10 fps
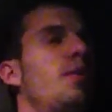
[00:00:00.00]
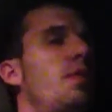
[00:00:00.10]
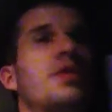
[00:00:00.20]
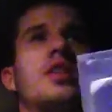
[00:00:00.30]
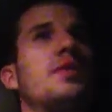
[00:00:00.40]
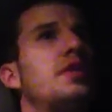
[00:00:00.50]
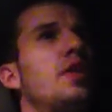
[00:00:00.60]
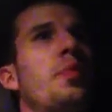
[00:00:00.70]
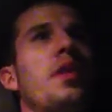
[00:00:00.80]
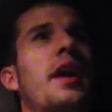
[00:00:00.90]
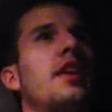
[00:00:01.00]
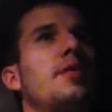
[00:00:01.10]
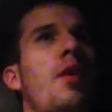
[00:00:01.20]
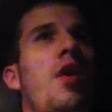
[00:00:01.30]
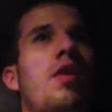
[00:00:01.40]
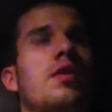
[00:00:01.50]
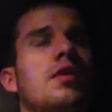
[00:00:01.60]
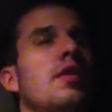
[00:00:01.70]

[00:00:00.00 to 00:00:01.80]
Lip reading: Music was still playing in the mall.